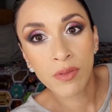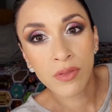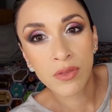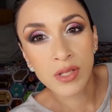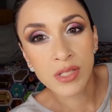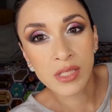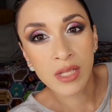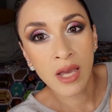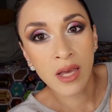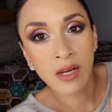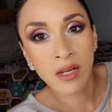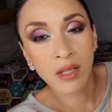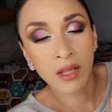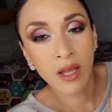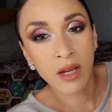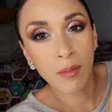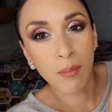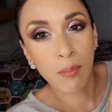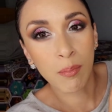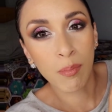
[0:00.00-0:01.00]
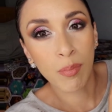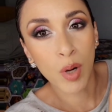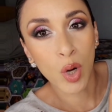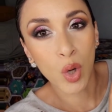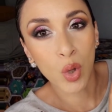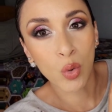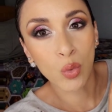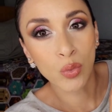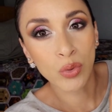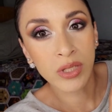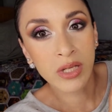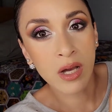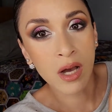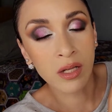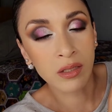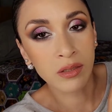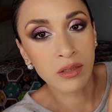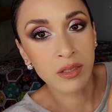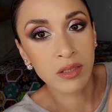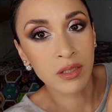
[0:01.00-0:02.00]
this kind of like bone
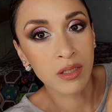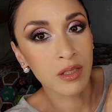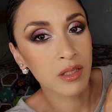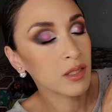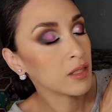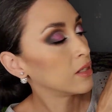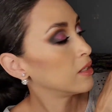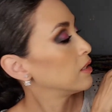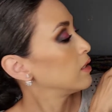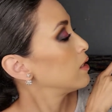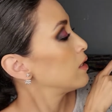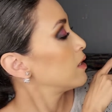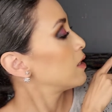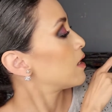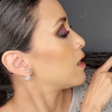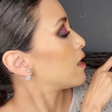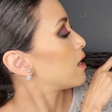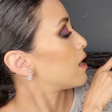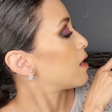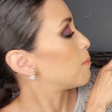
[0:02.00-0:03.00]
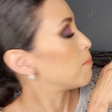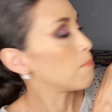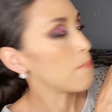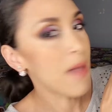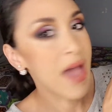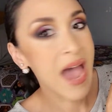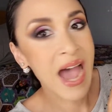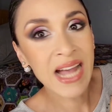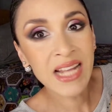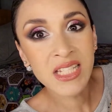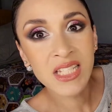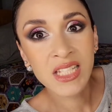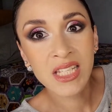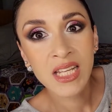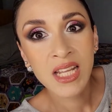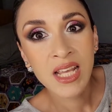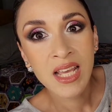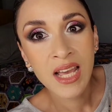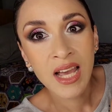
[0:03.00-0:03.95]
colored matte.